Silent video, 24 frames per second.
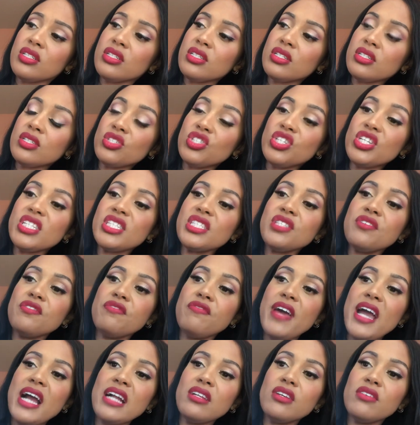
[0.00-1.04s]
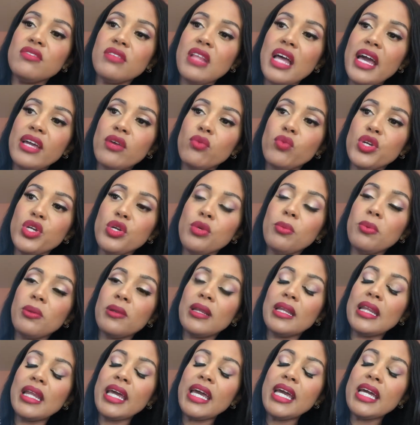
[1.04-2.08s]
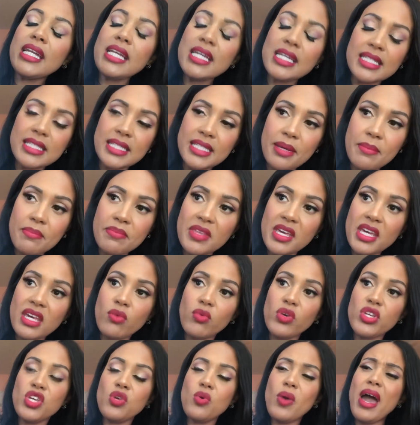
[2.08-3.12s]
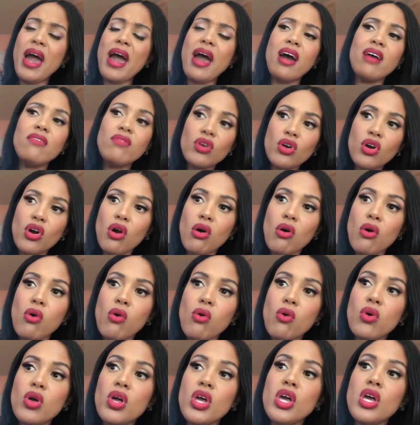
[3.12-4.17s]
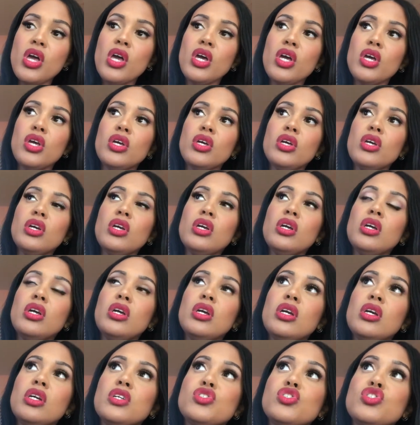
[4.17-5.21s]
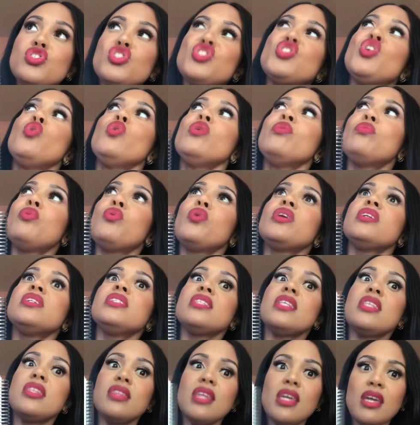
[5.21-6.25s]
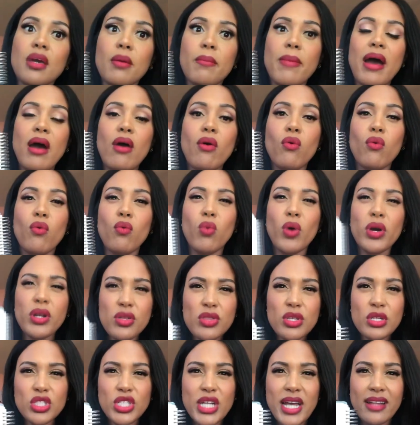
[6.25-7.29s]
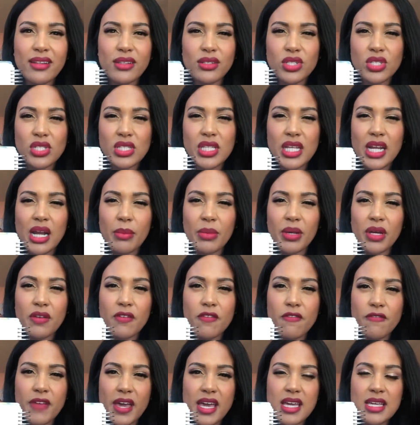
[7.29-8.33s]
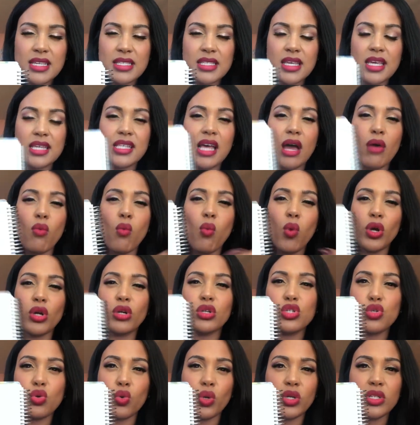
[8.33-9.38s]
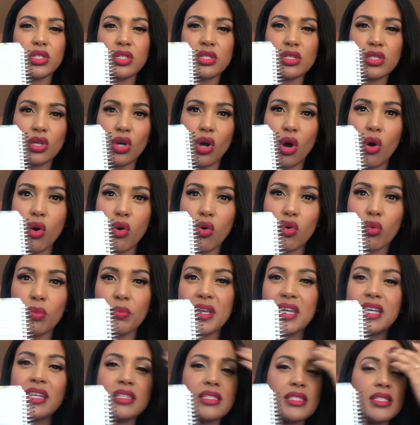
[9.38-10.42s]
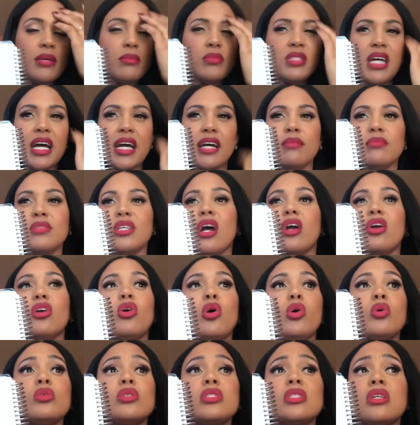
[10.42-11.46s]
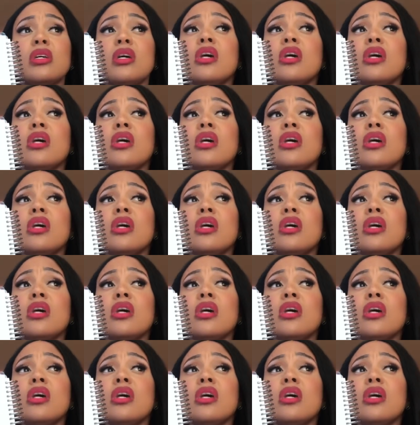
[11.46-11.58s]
just the fact of like when you're planning something and when you have a goal, it's so important to think about what are the challenges that I'm going to face as I work towards this goal, because sometimes our goals